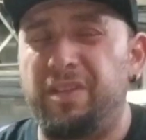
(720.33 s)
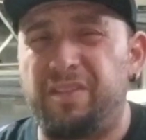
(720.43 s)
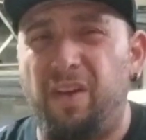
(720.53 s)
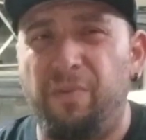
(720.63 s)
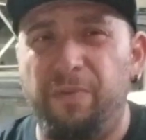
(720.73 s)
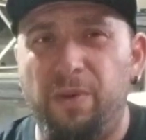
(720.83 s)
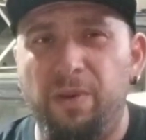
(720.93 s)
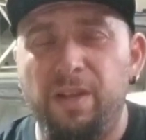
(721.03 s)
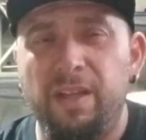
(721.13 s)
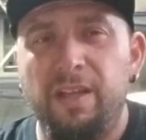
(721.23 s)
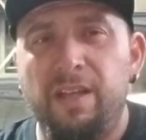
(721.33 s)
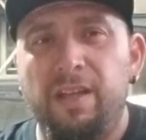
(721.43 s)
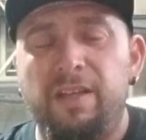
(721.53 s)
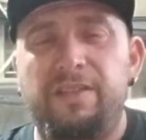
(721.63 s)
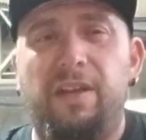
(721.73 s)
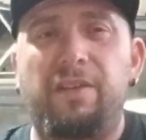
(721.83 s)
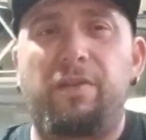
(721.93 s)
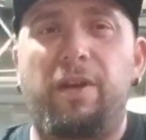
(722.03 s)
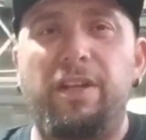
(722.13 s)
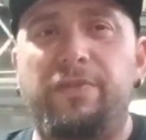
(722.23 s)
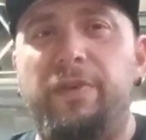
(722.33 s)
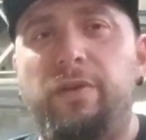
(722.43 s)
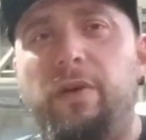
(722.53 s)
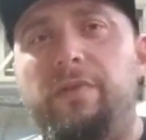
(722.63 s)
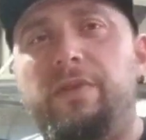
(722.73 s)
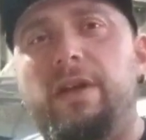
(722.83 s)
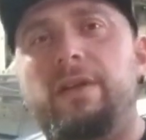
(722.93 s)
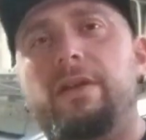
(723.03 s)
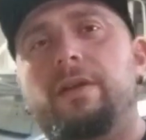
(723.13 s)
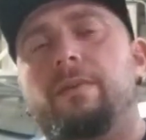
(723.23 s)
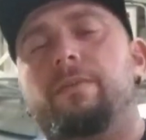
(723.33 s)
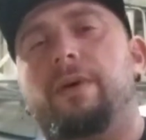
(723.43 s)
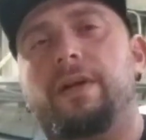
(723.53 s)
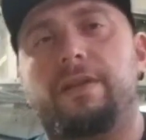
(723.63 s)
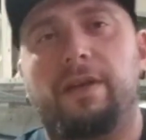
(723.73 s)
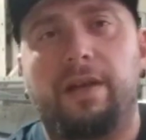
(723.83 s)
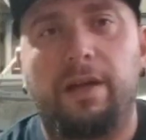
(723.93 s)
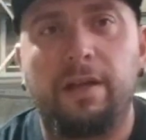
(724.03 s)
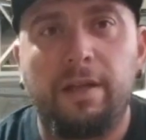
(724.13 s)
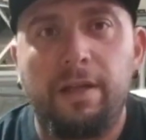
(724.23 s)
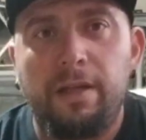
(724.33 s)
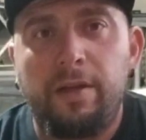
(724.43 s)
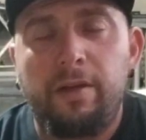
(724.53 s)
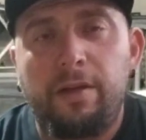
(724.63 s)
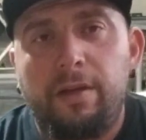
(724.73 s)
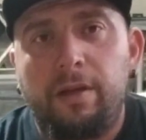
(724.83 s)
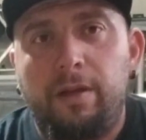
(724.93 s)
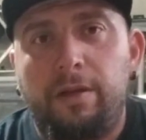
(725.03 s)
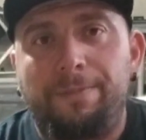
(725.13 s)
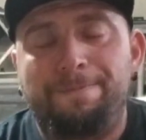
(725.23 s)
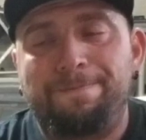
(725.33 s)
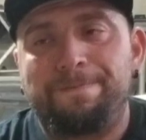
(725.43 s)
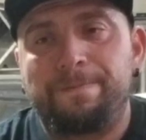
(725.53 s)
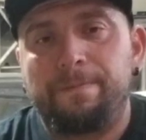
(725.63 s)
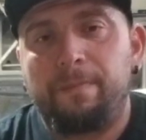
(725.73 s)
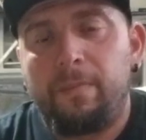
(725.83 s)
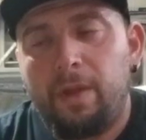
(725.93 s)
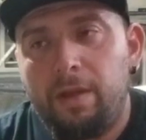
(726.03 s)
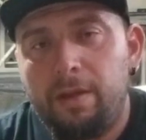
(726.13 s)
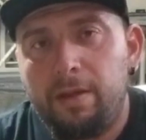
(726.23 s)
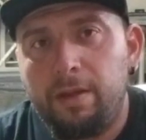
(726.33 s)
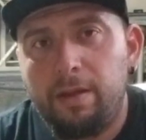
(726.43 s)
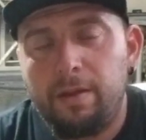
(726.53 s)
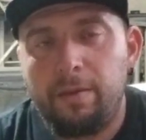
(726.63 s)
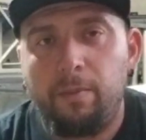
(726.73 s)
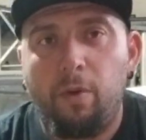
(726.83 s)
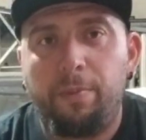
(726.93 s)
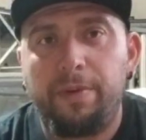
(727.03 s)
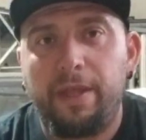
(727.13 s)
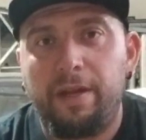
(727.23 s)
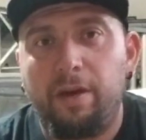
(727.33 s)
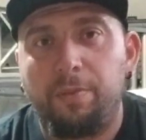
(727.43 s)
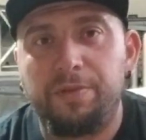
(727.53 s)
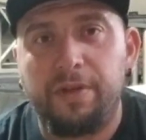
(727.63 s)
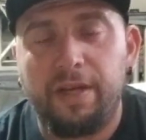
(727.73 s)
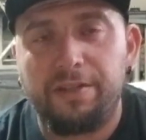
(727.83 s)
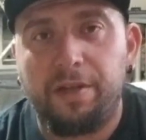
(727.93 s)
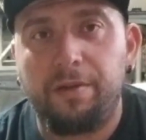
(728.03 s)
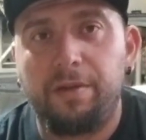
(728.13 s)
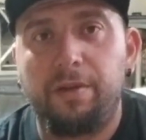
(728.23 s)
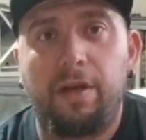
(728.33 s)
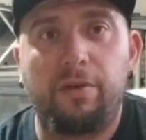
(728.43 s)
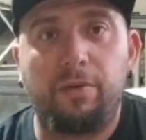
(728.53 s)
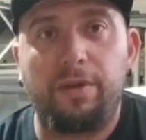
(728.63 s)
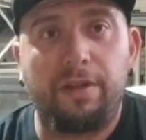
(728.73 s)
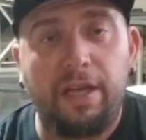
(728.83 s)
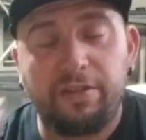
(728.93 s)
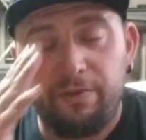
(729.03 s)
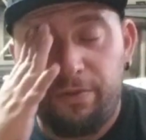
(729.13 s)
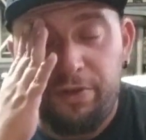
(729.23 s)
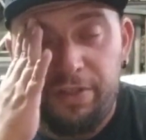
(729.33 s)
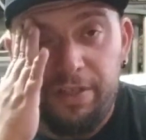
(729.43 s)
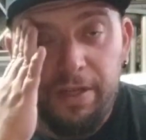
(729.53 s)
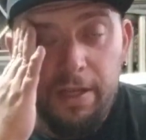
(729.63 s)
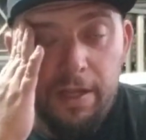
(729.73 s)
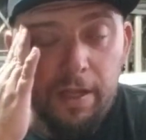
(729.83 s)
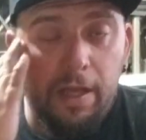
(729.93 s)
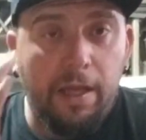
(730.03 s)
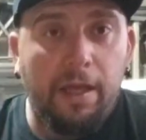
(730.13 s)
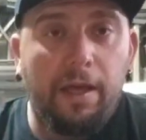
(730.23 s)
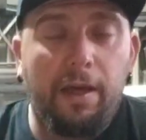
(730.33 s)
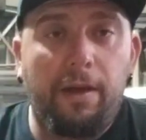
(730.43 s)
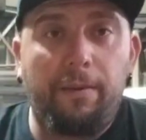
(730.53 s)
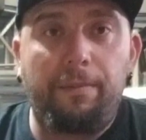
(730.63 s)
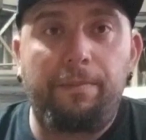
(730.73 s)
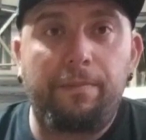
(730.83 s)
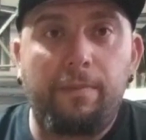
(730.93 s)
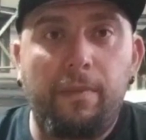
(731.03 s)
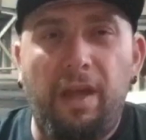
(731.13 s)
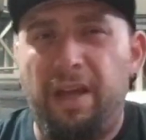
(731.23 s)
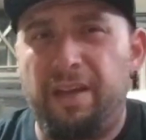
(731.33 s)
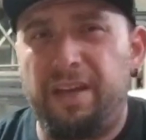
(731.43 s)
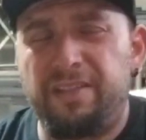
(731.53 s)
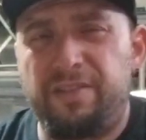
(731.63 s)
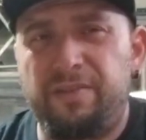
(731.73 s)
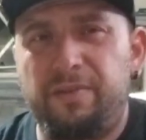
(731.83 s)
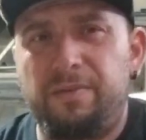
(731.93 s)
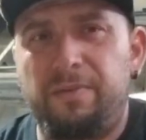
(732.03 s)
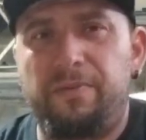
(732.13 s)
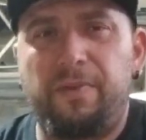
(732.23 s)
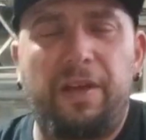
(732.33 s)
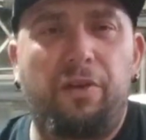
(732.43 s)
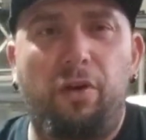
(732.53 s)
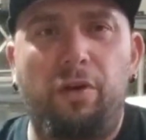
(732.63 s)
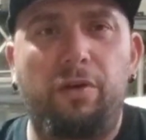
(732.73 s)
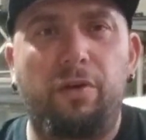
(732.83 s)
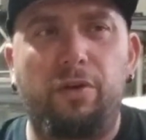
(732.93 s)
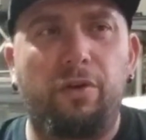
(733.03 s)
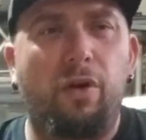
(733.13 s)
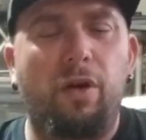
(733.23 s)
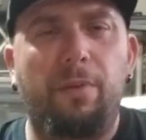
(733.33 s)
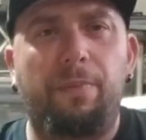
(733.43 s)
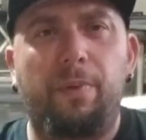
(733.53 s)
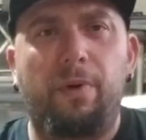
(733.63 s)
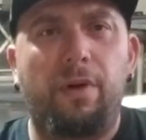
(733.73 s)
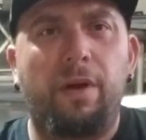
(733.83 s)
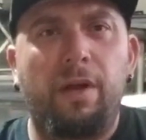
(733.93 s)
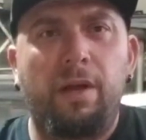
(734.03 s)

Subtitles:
it's helpful. It's not the greatest video I've done, but I'm hoping that it helps you guys out in doing the dash conversion. I guess if like you're in Europe or